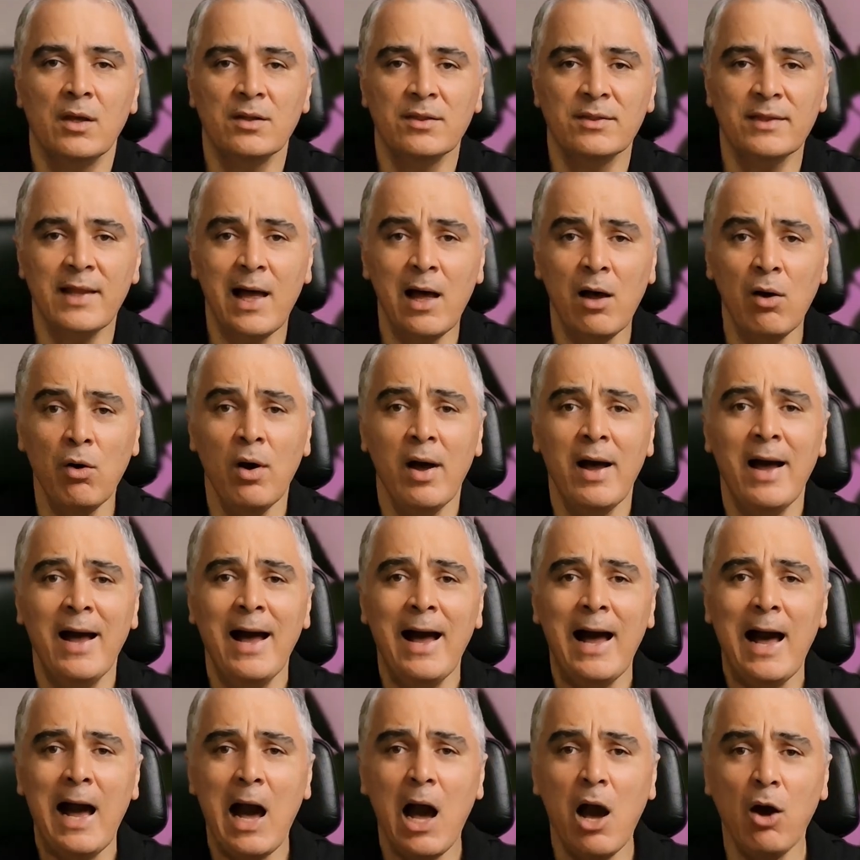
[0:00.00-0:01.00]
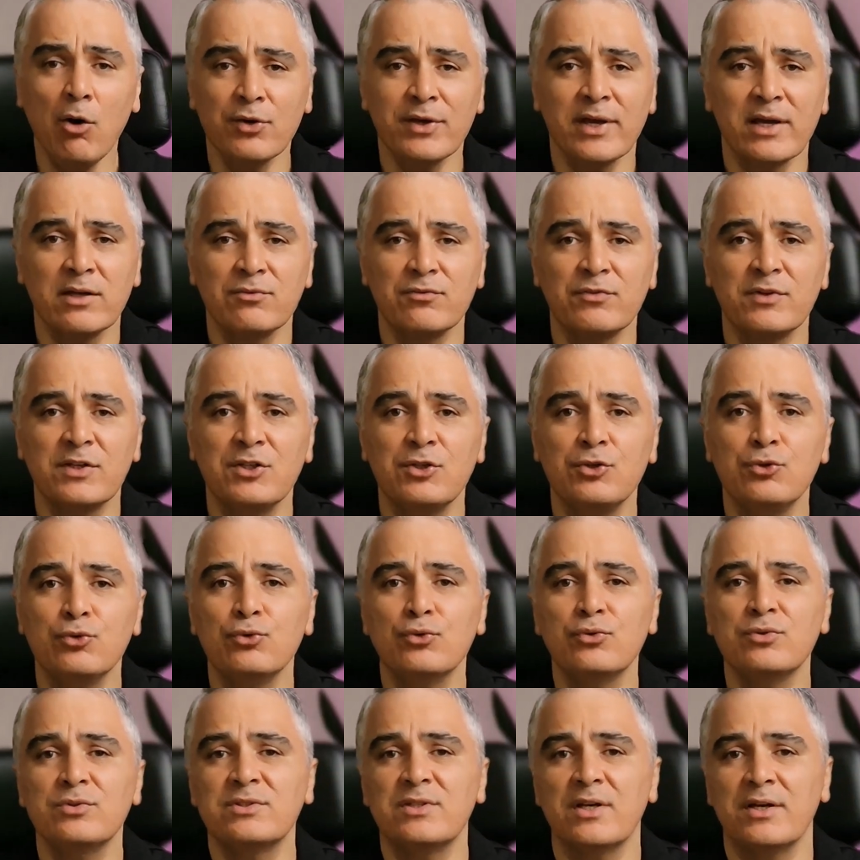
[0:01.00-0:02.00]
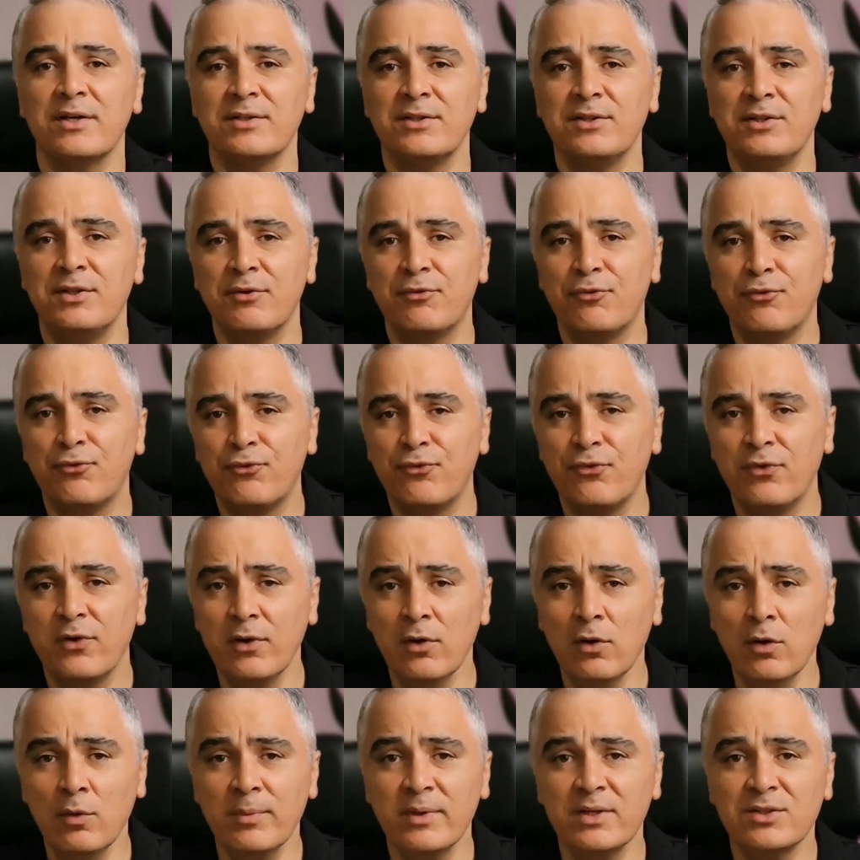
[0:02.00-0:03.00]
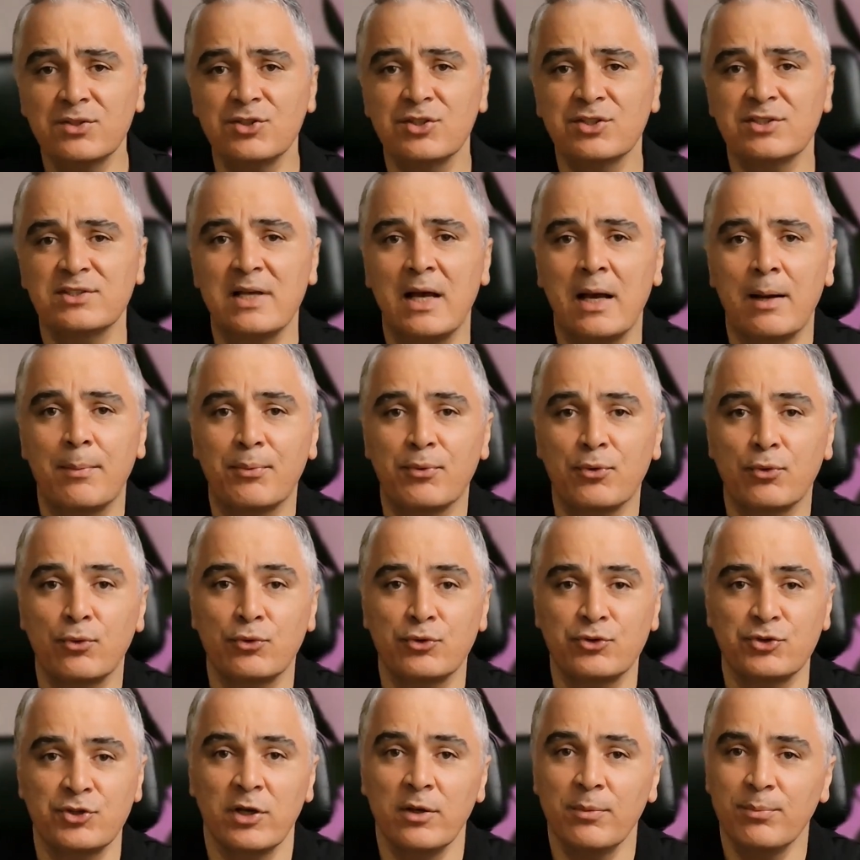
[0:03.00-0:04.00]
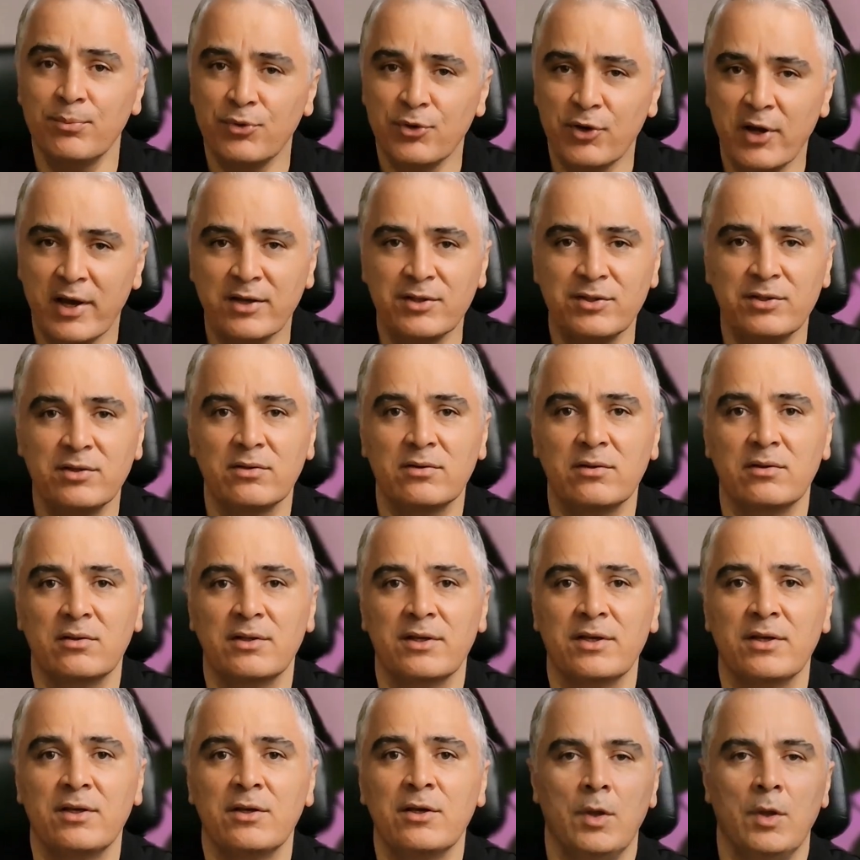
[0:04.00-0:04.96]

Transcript: Now, how can we use the flow metrics approach practically?